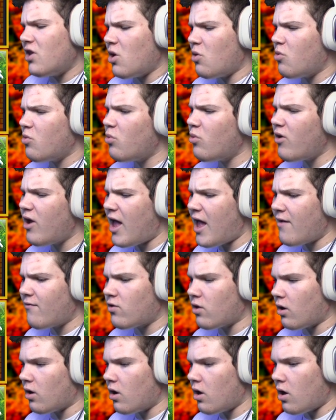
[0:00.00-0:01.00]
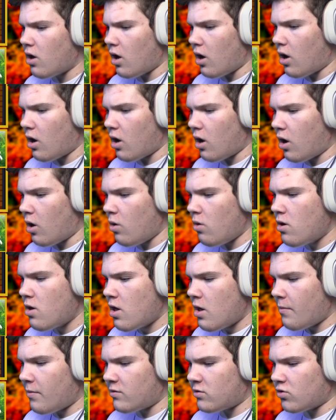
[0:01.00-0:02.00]
know what we're after. Oh,
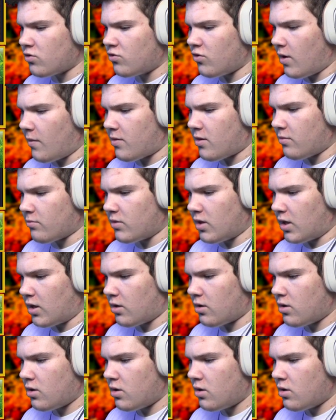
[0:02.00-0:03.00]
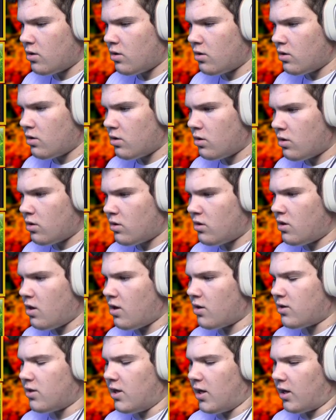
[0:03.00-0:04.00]
Pidgeot dropped something.
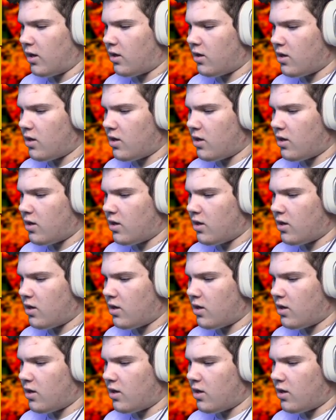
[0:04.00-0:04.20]
Toxic.